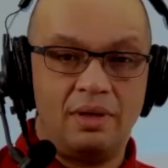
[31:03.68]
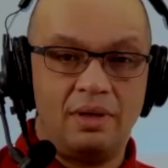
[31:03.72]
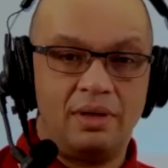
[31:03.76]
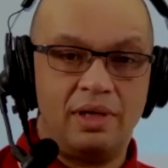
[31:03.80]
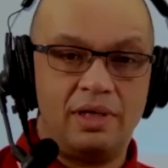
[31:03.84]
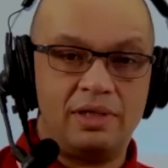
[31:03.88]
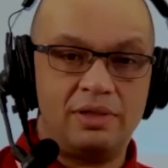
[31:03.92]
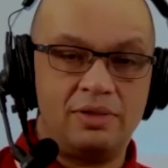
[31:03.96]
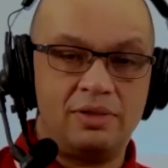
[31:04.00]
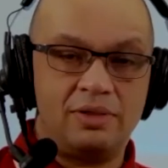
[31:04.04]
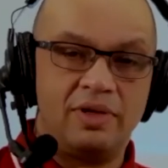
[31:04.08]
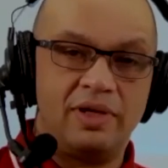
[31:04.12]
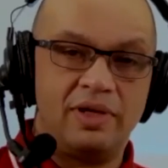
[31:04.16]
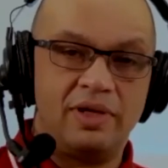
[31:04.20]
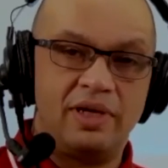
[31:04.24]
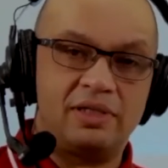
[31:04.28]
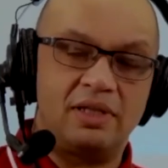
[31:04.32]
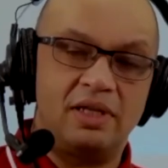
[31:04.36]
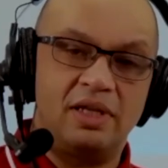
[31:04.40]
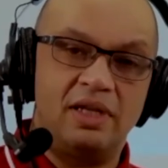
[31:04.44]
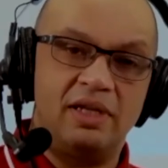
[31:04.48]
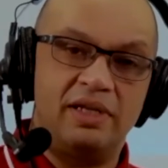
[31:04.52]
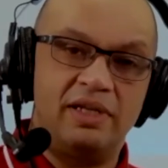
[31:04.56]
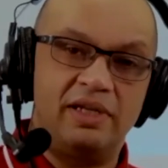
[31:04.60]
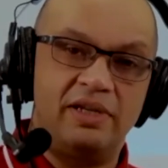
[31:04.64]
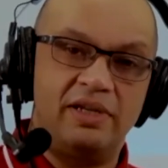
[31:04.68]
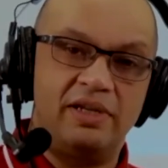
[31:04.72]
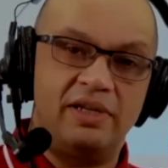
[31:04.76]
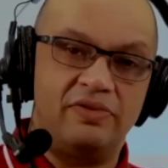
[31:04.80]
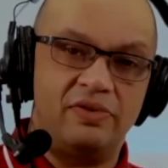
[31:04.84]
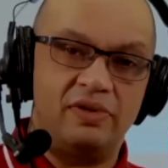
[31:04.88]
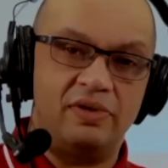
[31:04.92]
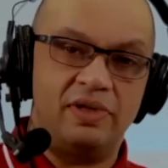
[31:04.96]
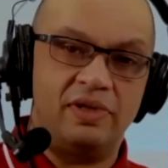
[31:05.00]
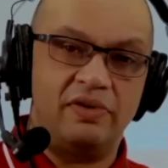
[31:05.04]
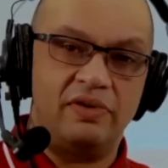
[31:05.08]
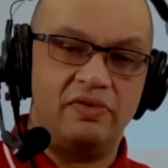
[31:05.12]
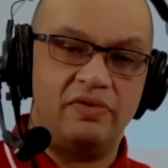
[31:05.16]
Let's look at it slightly
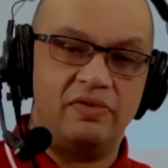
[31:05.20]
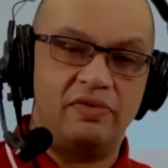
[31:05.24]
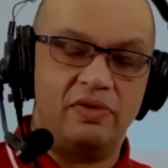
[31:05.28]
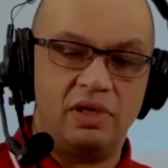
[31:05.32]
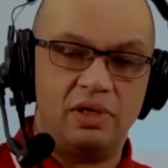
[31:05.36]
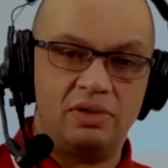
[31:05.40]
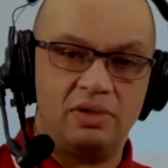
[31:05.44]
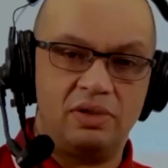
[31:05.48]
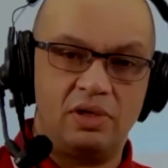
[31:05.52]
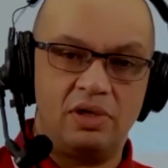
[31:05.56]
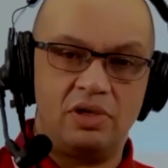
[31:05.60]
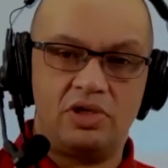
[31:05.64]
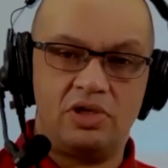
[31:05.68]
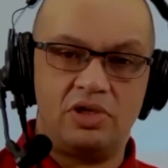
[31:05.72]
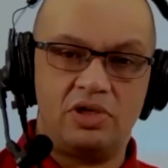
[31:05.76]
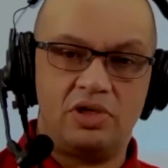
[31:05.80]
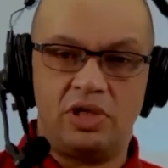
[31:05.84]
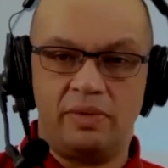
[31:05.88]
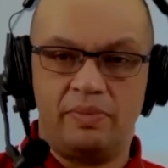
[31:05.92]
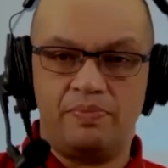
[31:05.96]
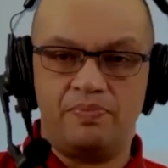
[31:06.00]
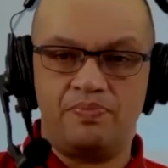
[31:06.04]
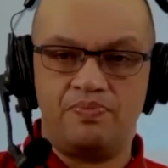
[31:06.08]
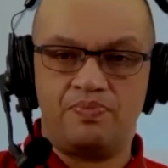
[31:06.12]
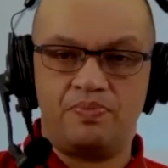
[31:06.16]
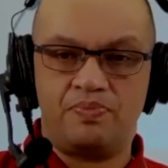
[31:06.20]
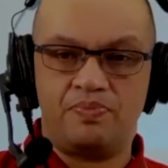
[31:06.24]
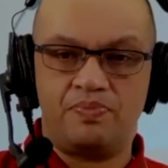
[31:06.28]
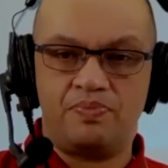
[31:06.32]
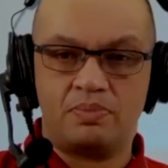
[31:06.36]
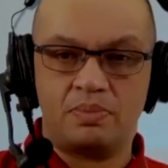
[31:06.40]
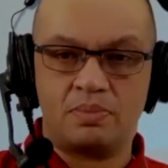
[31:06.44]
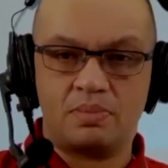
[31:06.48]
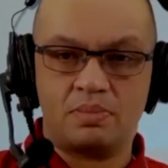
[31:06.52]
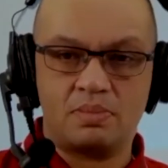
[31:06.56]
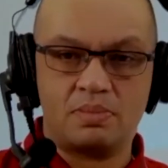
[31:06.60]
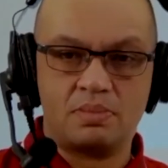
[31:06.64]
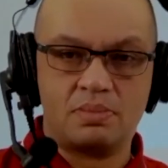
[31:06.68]
differently. If you go to the gym
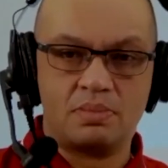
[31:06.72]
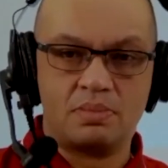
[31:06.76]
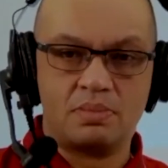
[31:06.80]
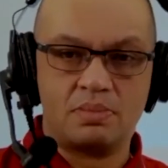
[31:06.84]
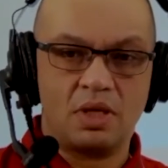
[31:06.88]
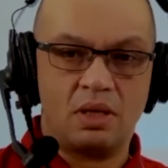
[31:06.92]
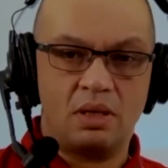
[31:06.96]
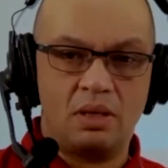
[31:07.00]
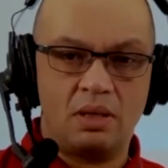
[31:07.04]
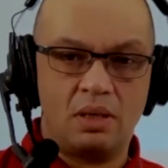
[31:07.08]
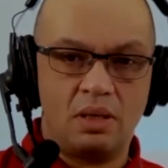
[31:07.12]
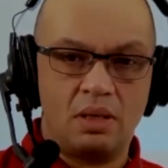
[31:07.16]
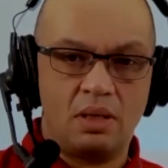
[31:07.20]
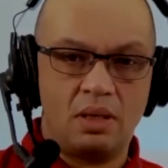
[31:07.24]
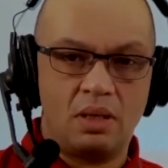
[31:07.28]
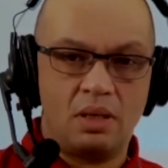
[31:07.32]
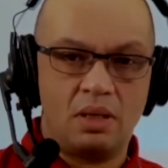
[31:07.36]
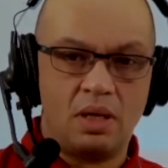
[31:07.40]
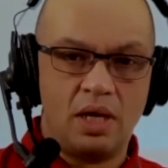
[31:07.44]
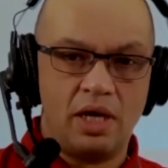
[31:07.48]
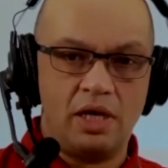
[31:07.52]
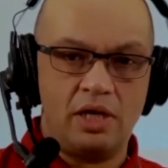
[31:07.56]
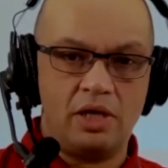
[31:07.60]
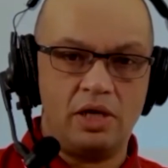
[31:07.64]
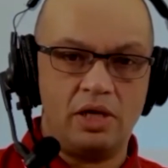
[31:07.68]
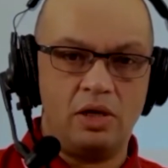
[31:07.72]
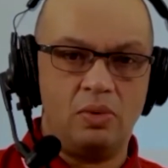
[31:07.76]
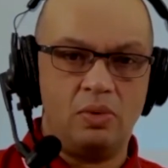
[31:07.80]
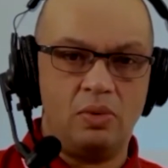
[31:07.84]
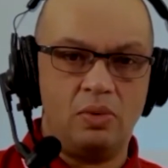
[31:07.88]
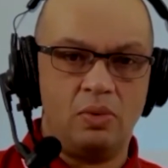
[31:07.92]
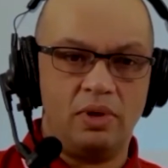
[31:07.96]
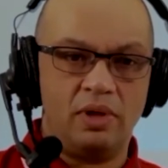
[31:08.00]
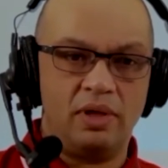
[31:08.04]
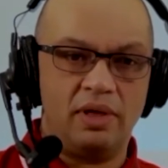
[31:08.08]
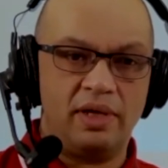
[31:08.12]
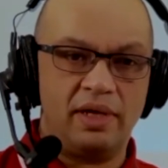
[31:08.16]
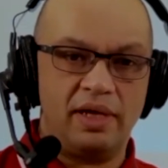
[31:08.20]
and you
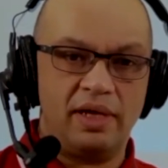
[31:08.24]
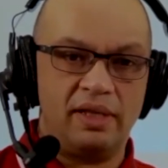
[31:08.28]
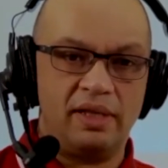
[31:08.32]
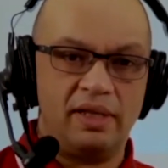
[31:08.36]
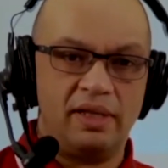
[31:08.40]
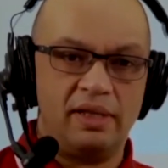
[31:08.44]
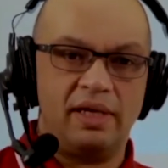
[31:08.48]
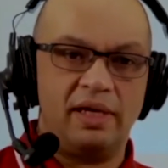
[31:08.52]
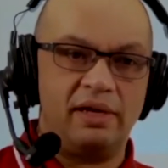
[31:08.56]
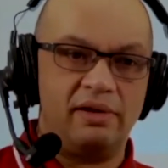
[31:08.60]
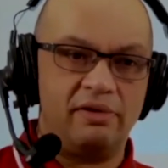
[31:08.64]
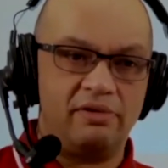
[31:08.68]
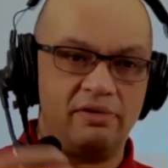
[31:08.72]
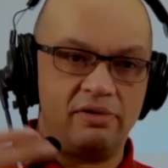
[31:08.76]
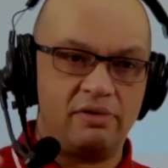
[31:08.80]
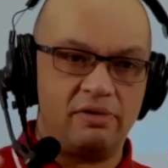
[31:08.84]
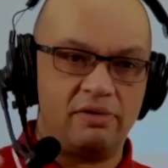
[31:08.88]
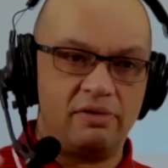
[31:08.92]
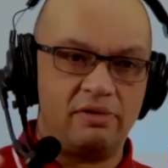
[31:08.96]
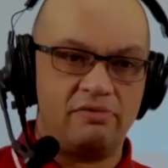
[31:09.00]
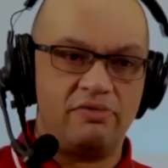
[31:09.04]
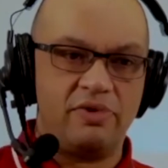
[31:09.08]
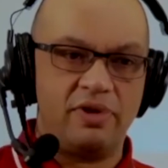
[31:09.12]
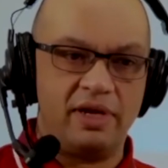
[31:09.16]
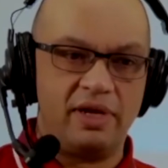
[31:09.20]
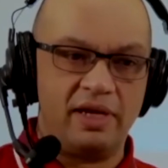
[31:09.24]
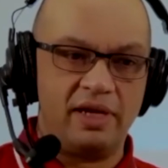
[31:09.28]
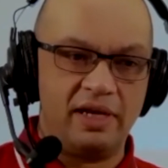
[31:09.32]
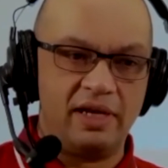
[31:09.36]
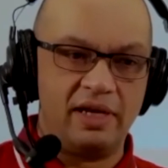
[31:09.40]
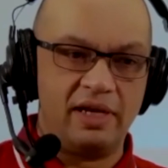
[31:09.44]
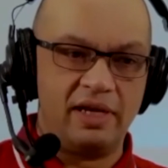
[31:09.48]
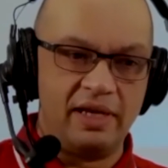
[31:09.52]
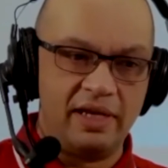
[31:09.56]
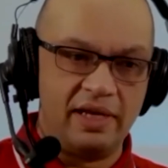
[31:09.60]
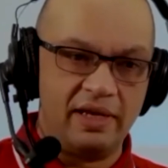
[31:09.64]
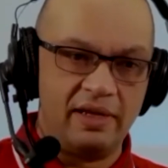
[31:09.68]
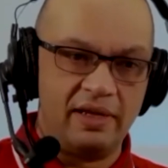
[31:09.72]
want to get that
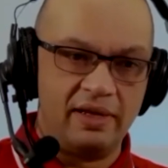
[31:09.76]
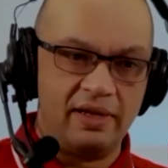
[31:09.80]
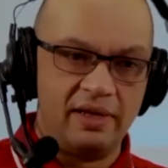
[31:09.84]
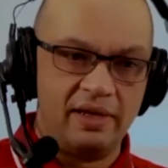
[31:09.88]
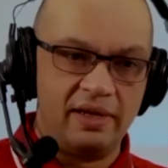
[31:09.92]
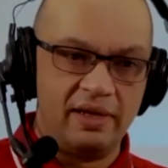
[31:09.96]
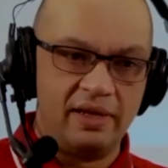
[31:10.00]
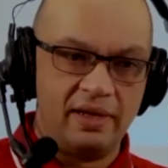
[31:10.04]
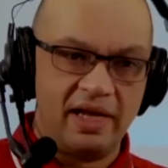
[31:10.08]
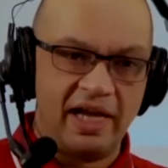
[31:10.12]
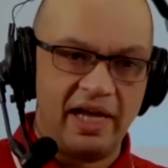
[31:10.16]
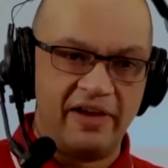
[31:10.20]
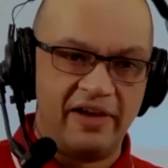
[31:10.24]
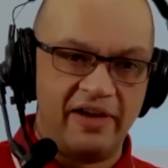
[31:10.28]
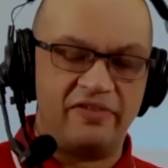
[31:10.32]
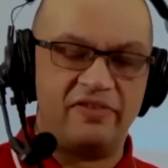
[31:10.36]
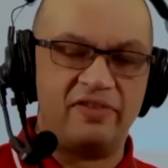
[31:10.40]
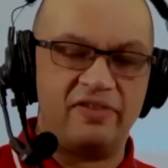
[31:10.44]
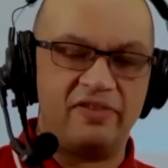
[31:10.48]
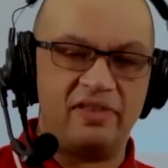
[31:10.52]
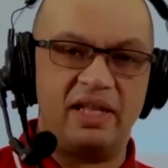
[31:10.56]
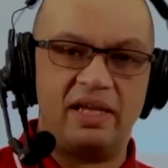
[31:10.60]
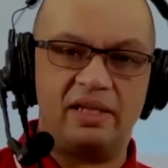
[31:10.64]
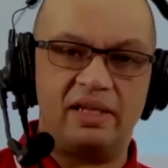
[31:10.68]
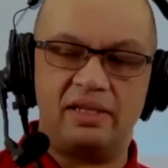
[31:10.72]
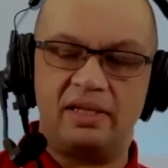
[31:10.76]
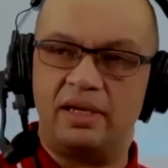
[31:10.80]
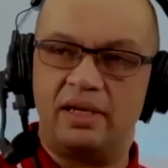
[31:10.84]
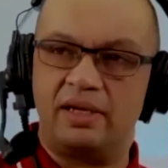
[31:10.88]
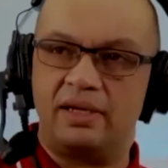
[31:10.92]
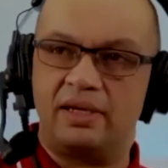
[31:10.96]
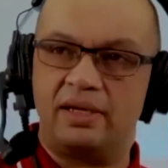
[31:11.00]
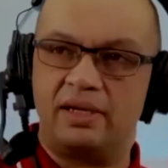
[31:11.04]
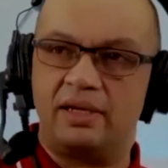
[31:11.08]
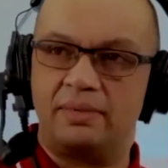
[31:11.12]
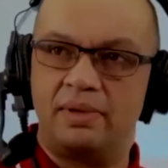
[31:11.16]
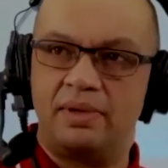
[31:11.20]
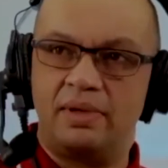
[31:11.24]
really athletic
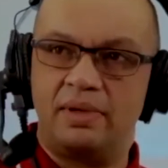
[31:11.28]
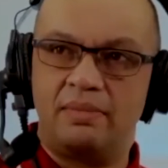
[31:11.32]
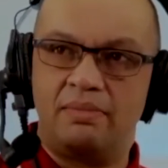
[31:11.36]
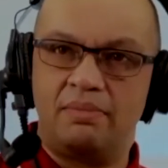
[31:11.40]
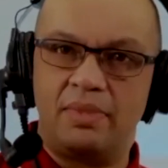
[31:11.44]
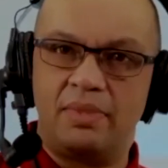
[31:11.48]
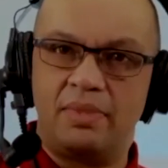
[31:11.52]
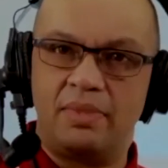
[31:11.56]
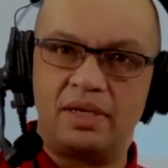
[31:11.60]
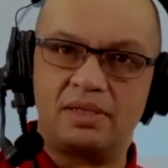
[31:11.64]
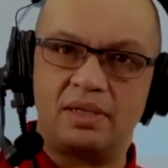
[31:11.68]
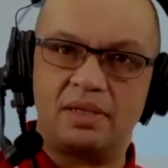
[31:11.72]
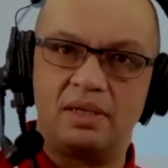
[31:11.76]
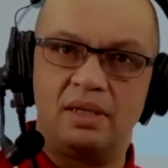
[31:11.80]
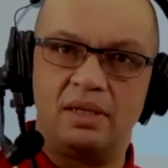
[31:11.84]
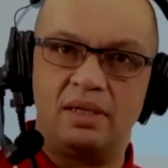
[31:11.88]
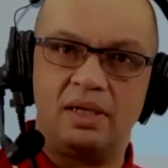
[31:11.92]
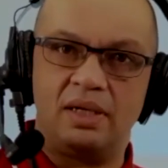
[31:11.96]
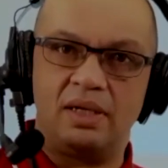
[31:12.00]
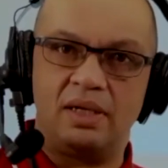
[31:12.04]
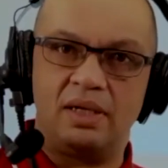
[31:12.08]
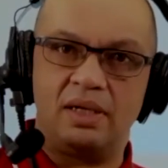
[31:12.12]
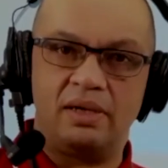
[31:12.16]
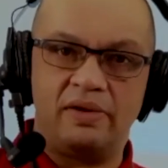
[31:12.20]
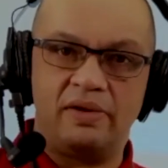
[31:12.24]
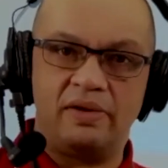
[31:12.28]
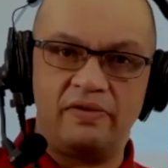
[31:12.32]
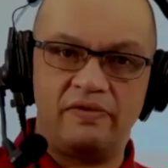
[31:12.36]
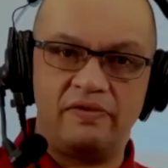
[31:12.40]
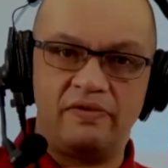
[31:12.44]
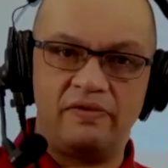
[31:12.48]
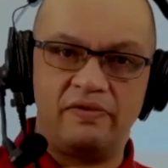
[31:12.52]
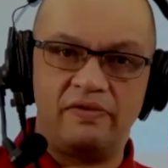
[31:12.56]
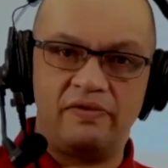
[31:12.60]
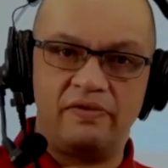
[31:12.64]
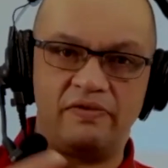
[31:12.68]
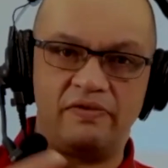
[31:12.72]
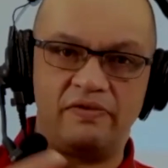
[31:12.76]
muscular
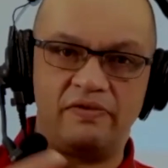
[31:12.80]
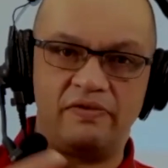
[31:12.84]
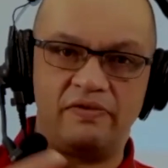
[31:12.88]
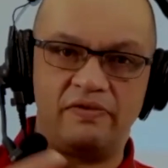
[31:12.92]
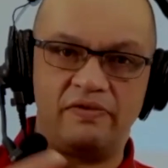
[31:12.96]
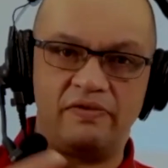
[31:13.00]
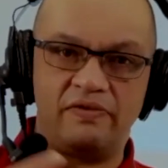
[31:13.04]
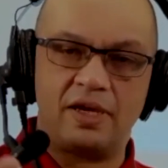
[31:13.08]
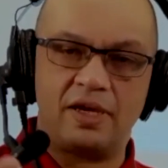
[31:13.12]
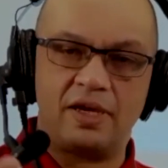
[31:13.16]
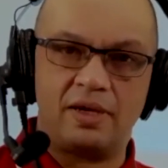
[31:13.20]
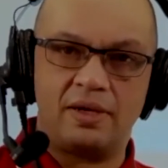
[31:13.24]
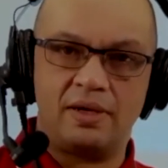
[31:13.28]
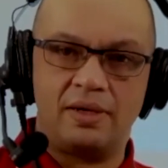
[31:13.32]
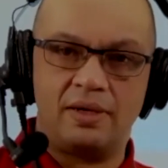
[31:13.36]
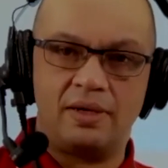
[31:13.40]
physique.